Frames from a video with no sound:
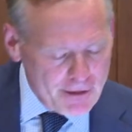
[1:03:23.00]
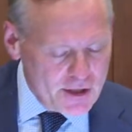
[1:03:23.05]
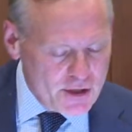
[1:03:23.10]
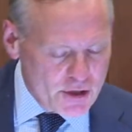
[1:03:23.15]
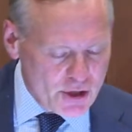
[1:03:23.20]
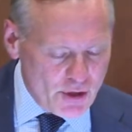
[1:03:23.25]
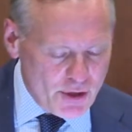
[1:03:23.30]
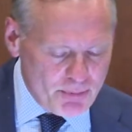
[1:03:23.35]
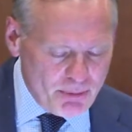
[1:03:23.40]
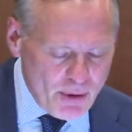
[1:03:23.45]

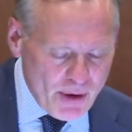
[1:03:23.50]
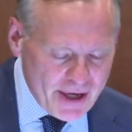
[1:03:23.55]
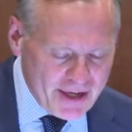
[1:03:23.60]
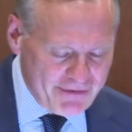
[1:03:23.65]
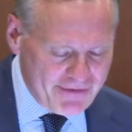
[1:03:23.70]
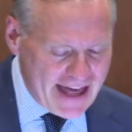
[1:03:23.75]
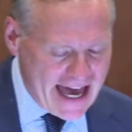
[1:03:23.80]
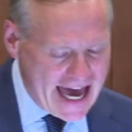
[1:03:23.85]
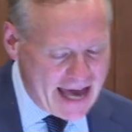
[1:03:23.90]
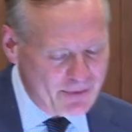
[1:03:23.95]
So the point
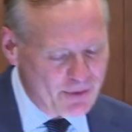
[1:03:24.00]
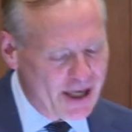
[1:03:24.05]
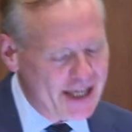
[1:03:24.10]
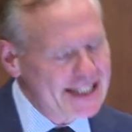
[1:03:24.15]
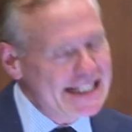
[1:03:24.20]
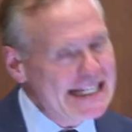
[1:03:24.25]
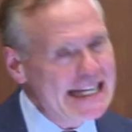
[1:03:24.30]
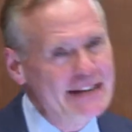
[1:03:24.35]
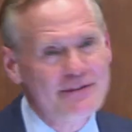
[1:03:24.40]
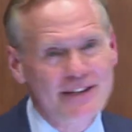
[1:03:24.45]
of that
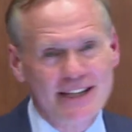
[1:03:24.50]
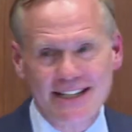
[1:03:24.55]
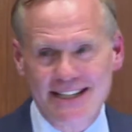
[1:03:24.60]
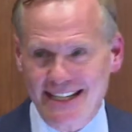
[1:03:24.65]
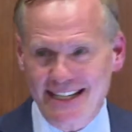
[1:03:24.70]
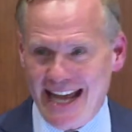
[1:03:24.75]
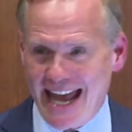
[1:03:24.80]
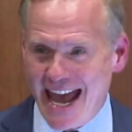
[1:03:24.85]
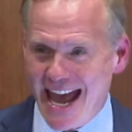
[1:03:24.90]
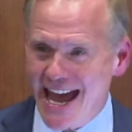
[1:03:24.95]
was, even at
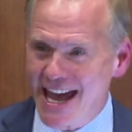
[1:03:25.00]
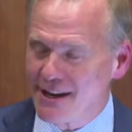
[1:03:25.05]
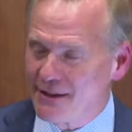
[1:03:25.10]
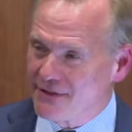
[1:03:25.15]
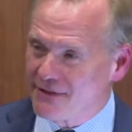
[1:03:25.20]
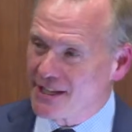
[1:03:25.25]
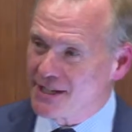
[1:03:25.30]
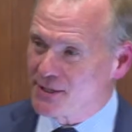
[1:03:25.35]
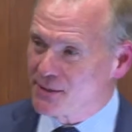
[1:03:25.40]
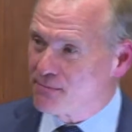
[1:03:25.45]
the head of
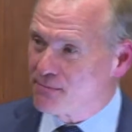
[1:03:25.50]
this